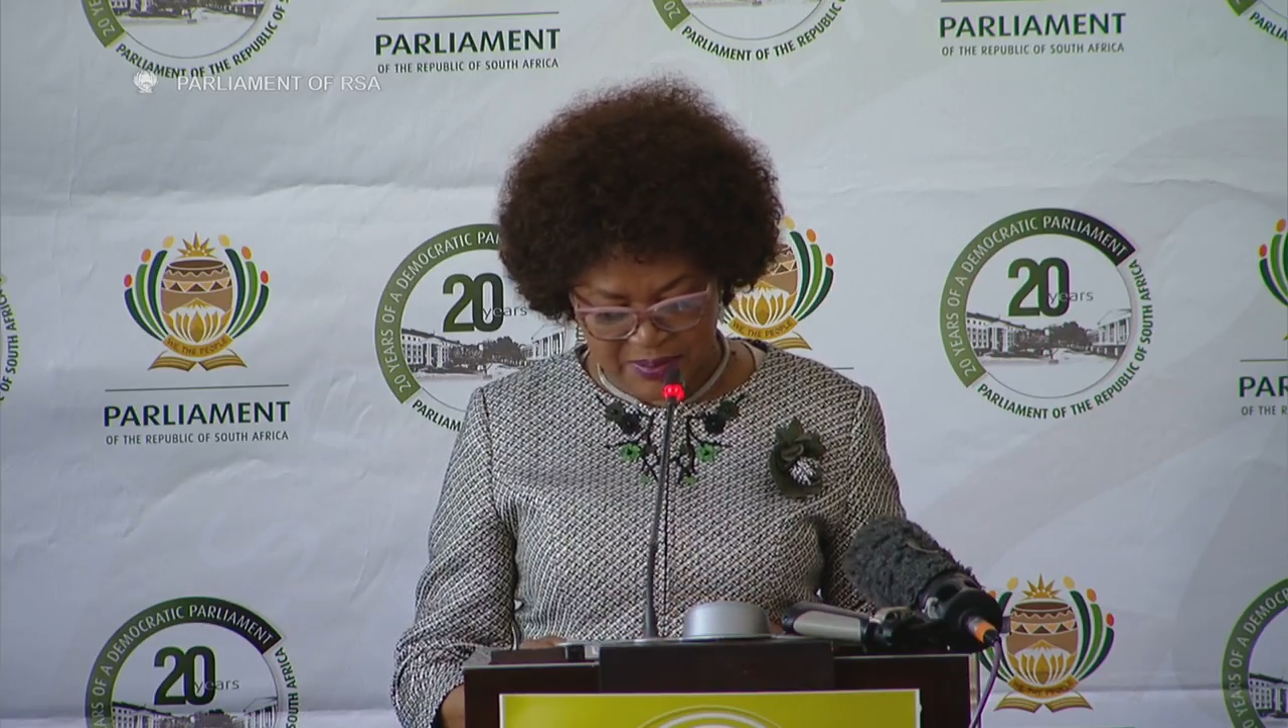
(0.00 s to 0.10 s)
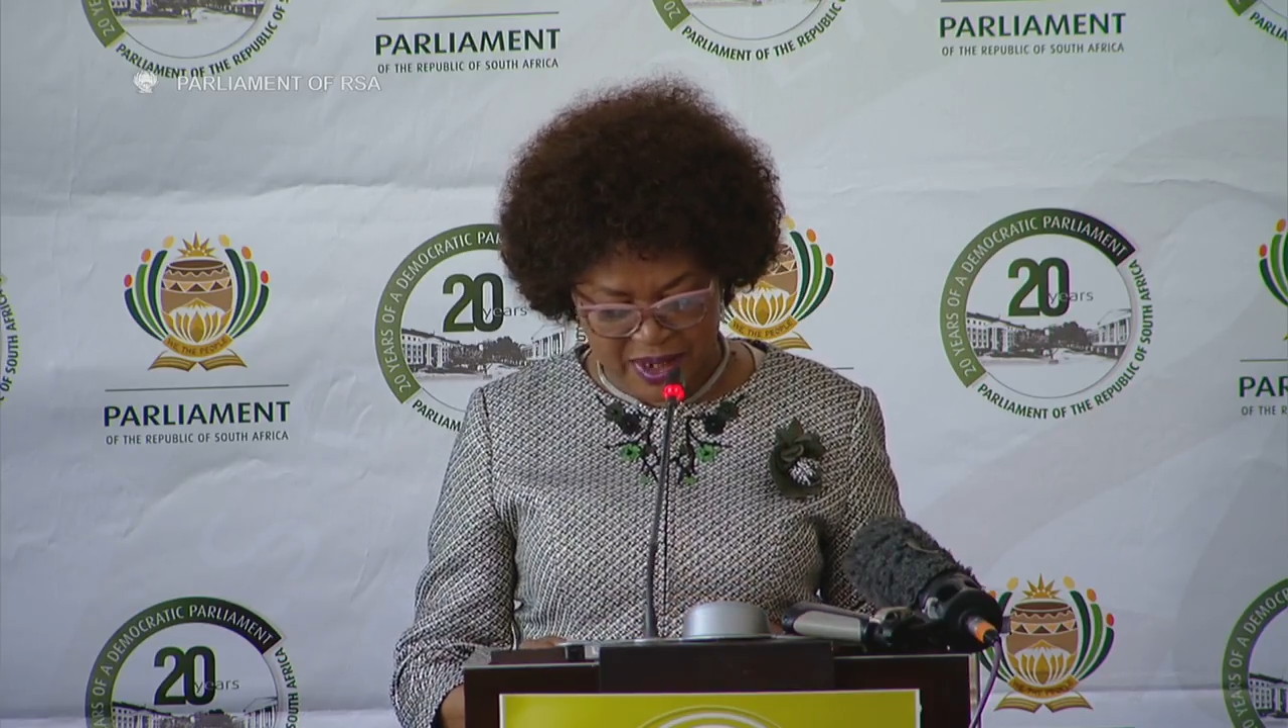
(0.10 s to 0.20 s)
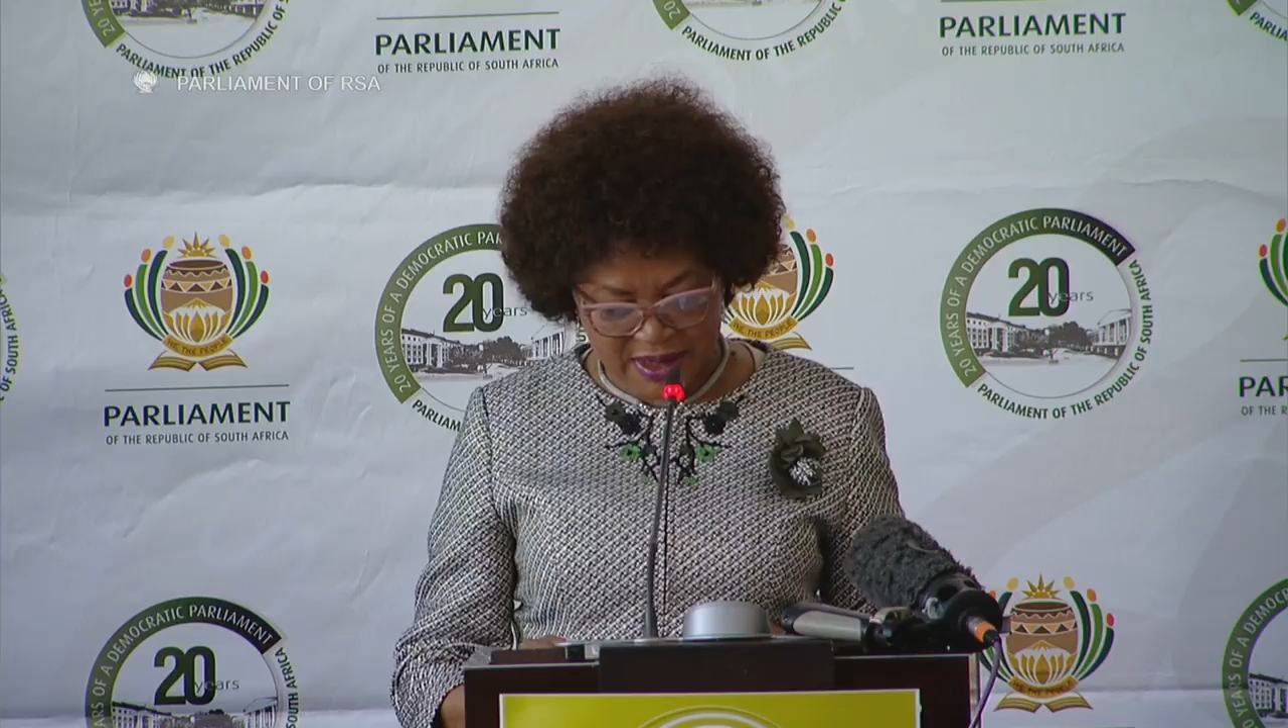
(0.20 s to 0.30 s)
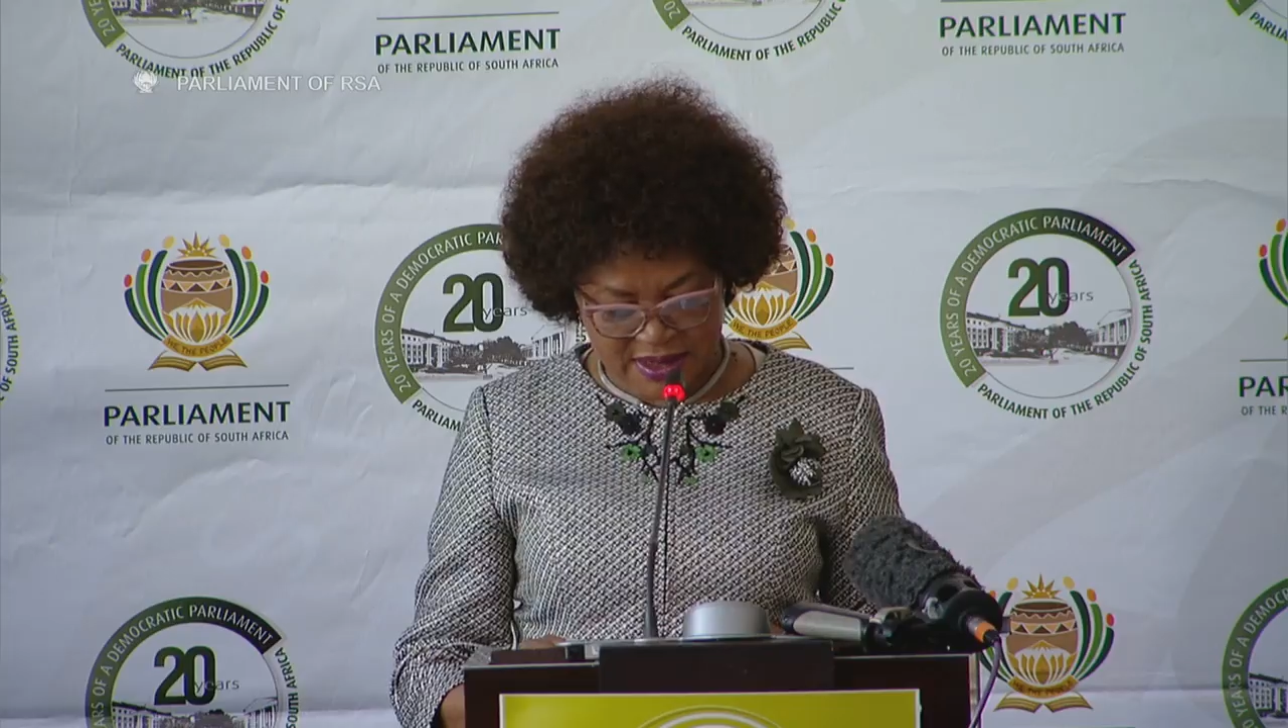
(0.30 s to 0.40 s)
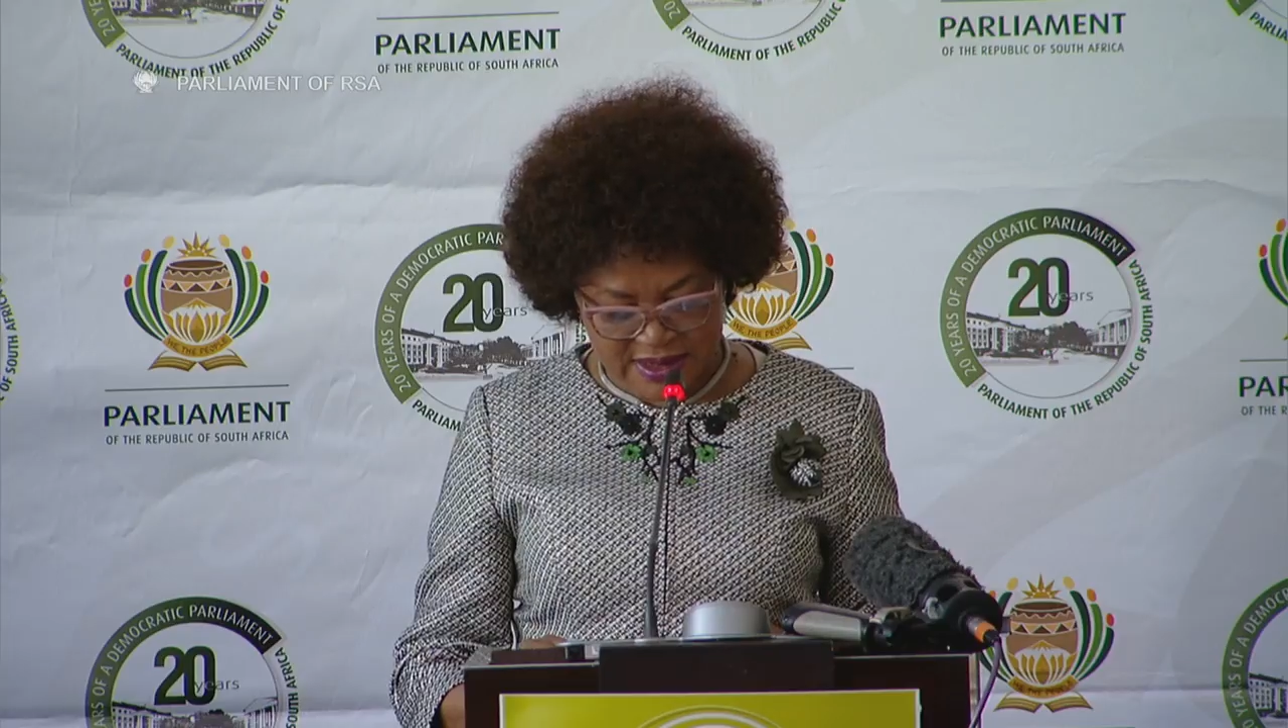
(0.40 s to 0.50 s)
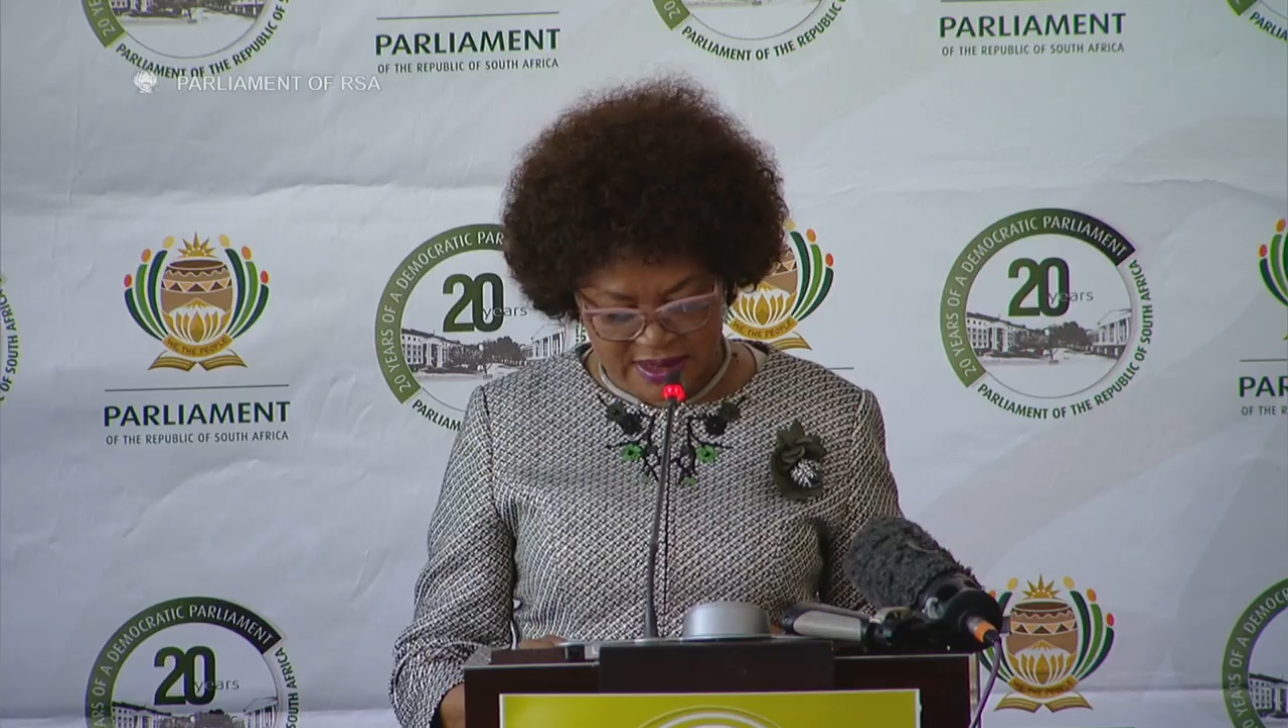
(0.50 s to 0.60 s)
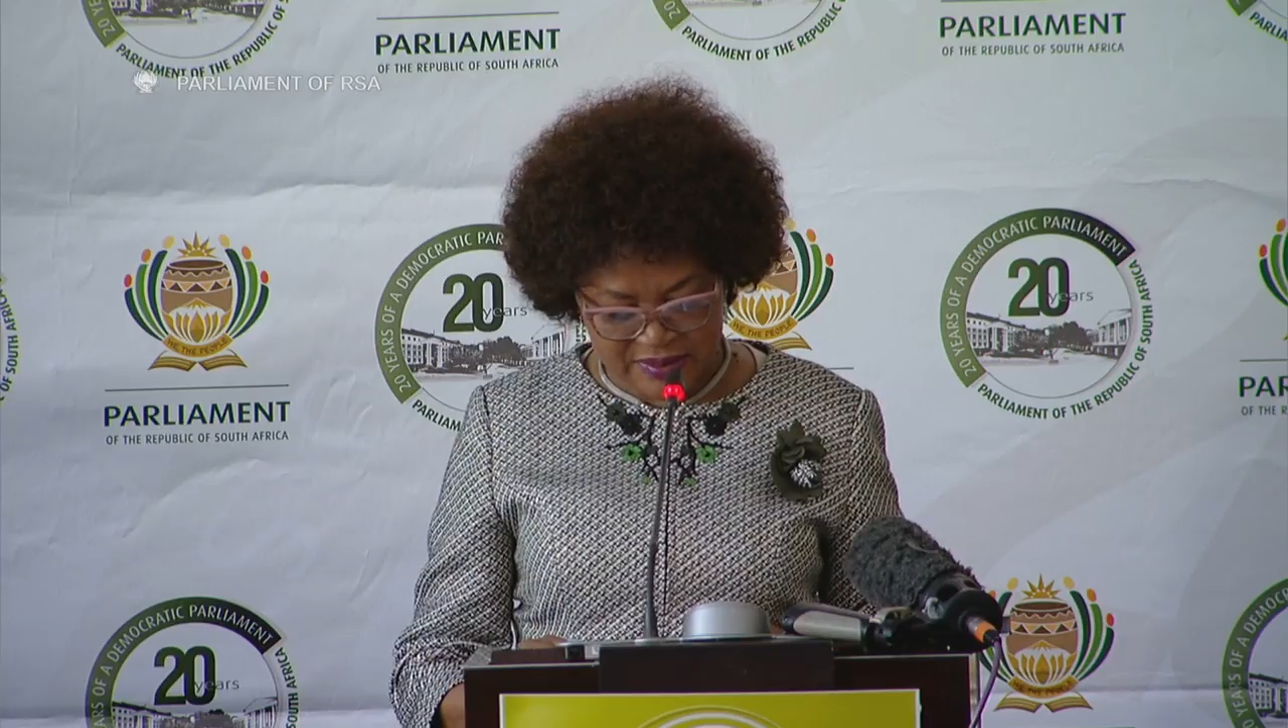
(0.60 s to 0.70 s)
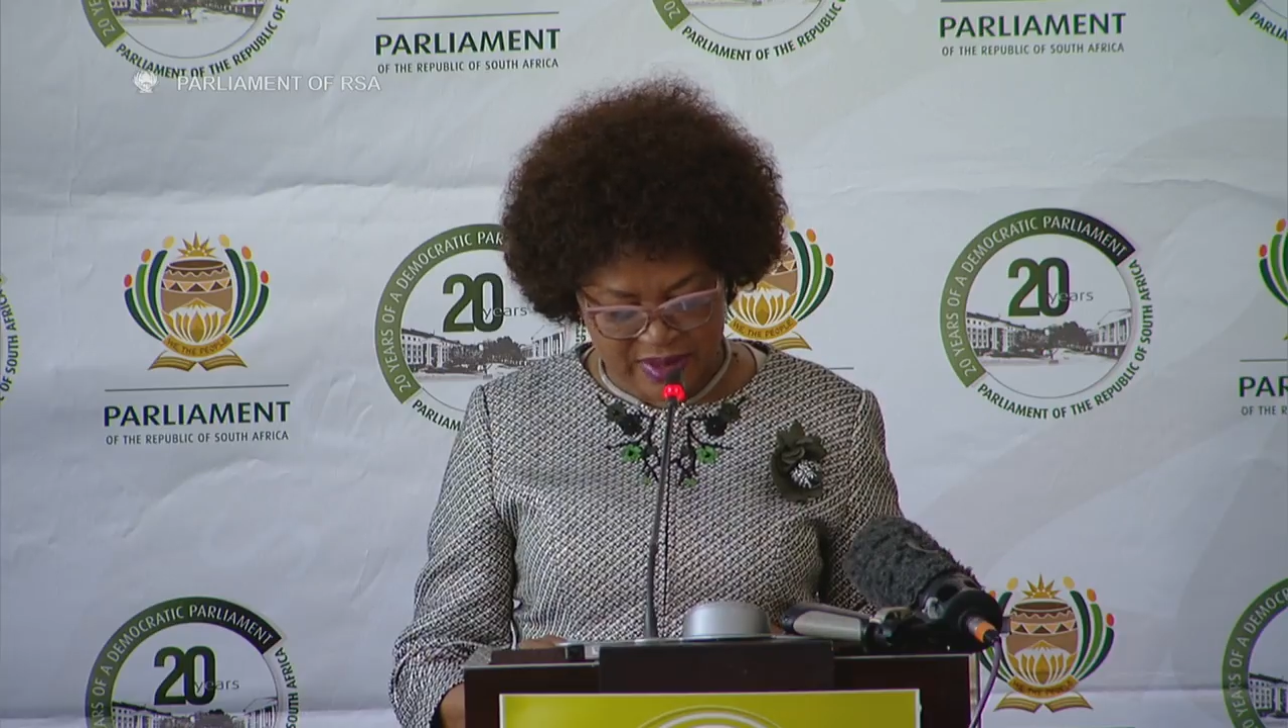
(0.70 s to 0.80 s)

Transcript: partisan